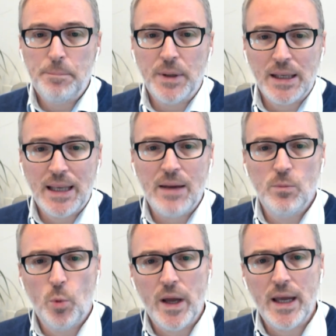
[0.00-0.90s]
But
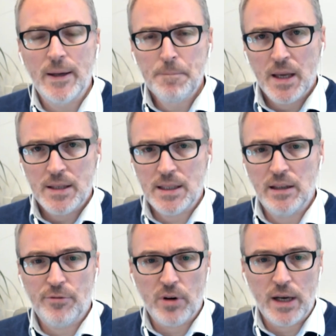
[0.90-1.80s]
again, we're
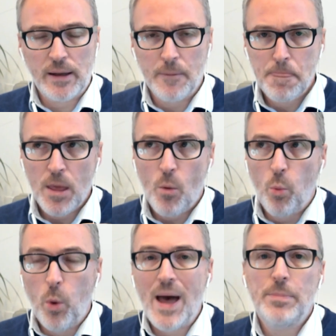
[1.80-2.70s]
delivering
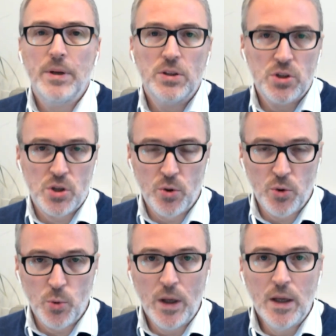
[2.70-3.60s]

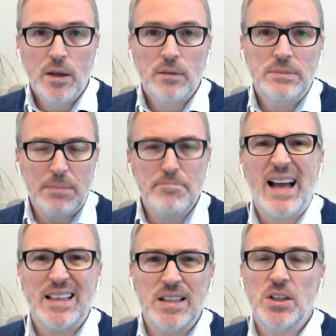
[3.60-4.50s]
Web2
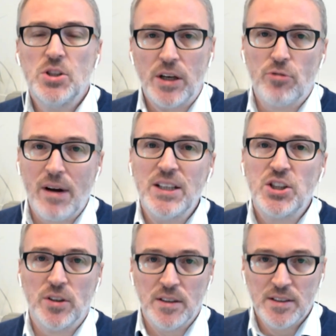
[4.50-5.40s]
demand
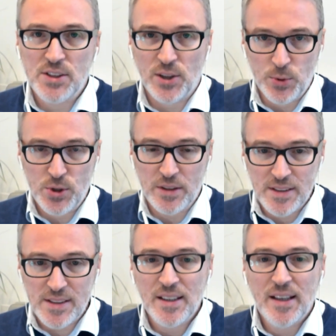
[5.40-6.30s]
generation
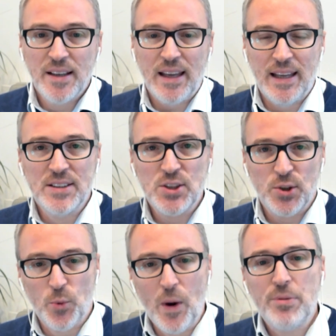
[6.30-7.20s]
solutions into
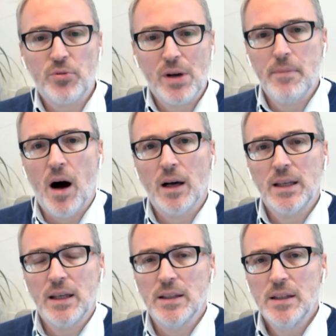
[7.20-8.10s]
the Web3
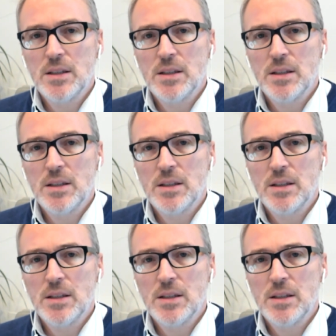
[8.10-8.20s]
market.